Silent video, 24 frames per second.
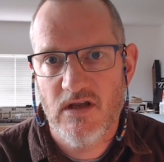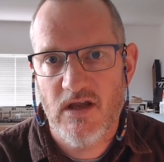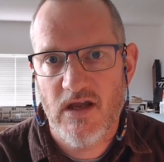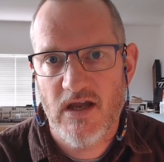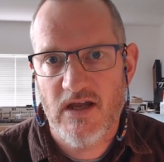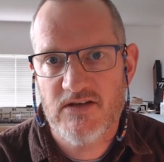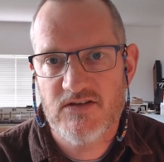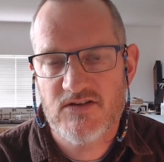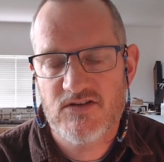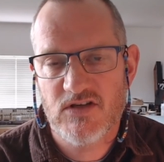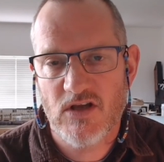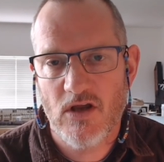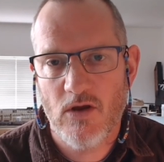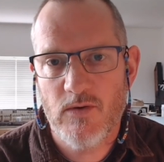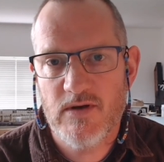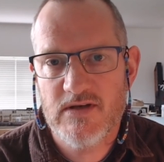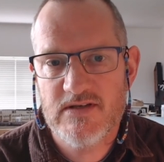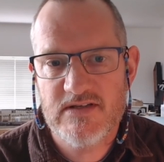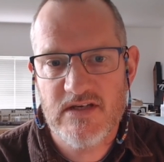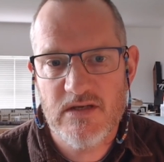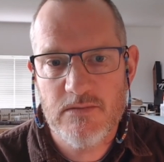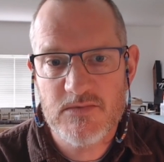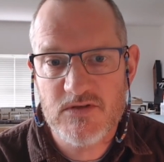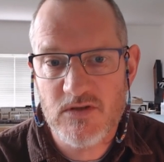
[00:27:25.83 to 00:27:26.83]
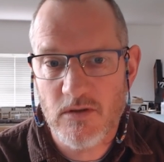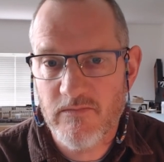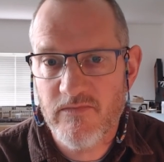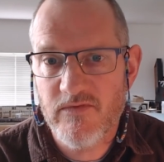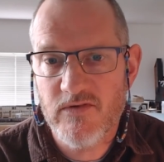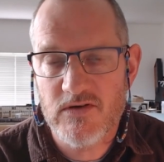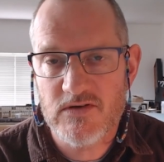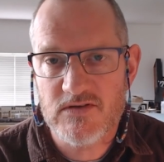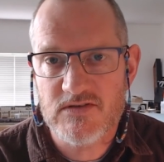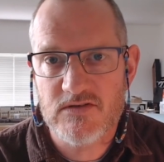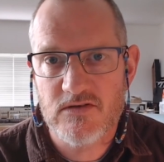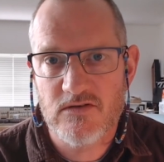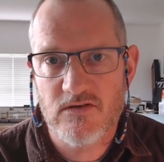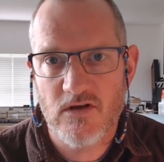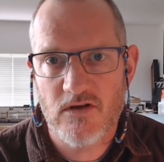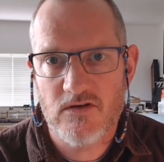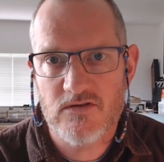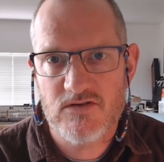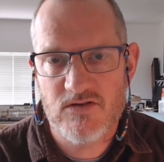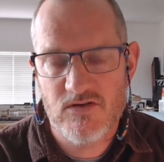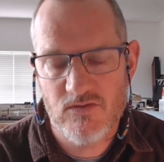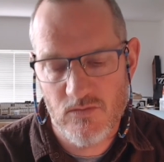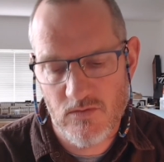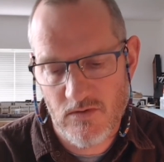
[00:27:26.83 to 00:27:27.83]
And so it seems obvious to
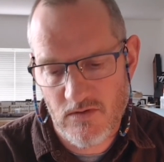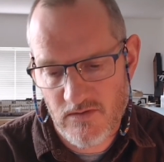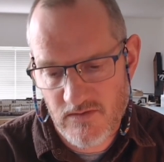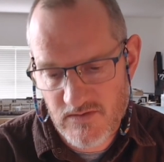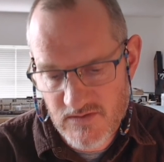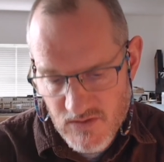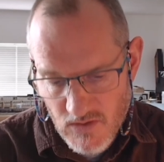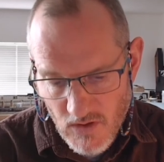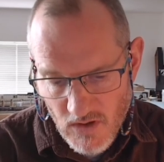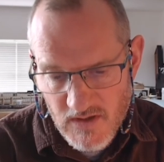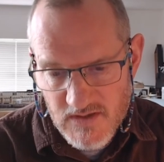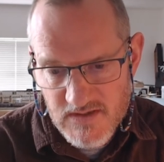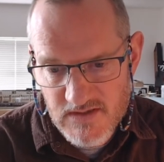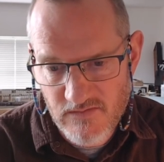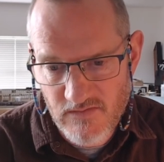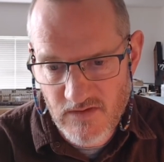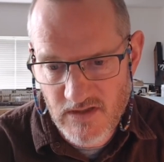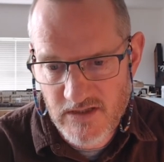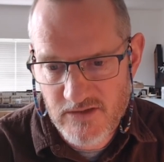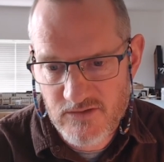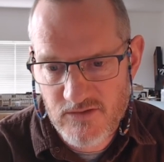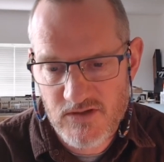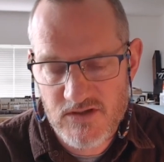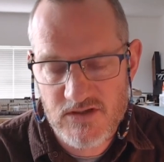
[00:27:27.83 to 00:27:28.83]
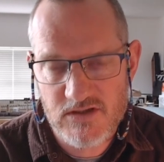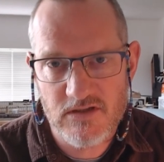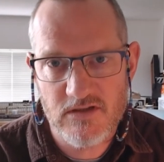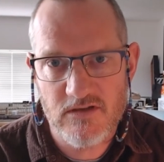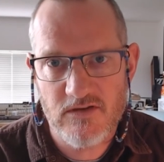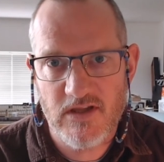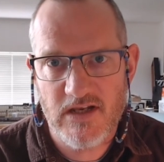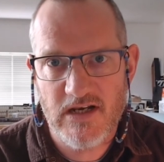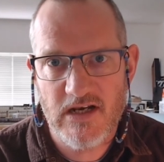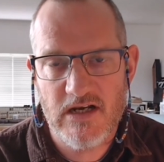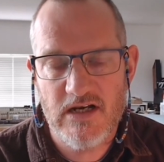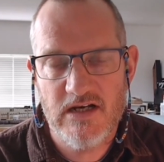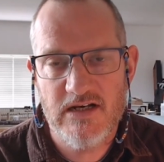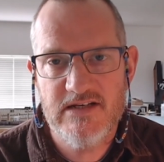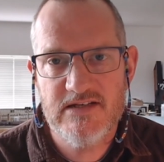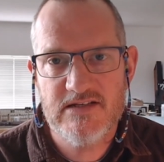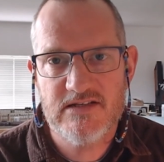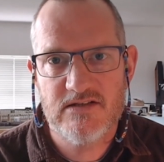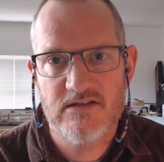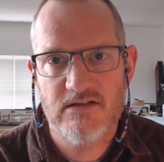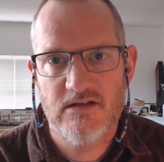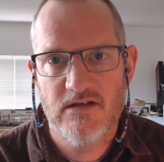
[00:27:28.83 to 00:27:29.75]
those who are scholars of the literature that at least